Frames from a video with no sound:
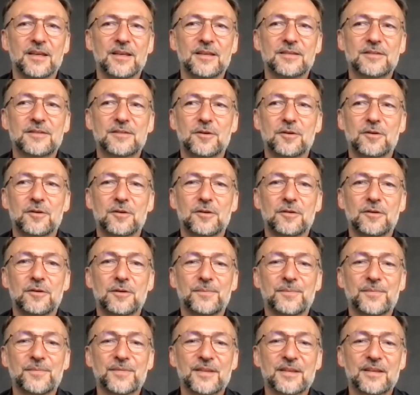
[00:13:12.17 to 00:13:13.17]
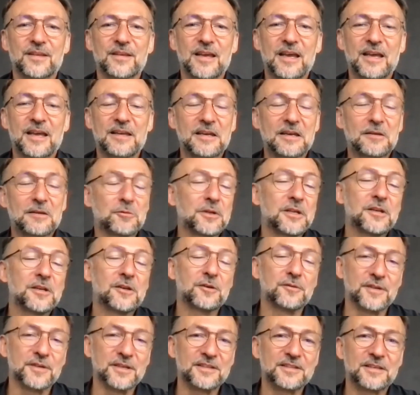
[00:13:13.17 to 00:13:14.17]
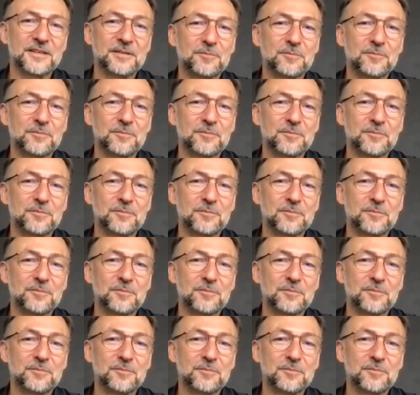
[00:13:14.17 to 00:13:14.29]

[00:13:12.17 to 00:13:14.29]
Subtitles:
So I really love it.